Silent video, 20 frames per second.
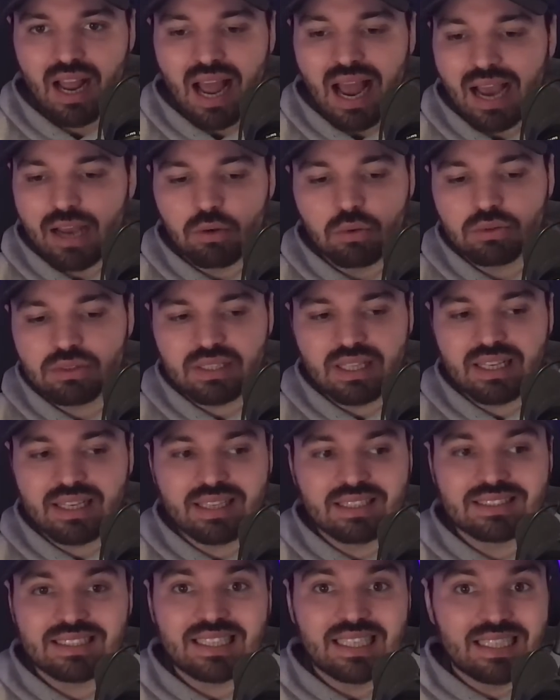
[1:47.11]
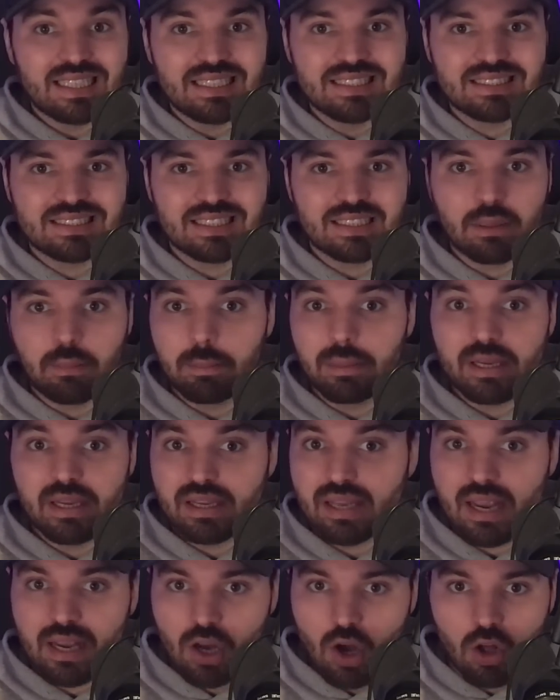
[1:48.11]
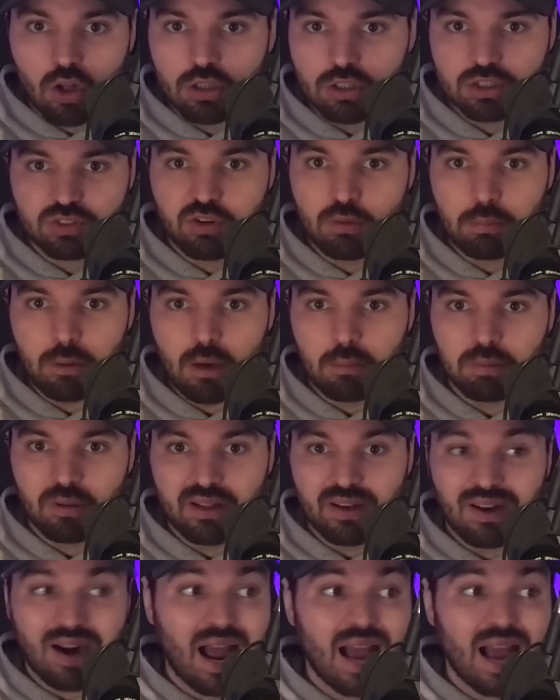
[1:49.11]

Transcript: I don't think it's easy being a college football player.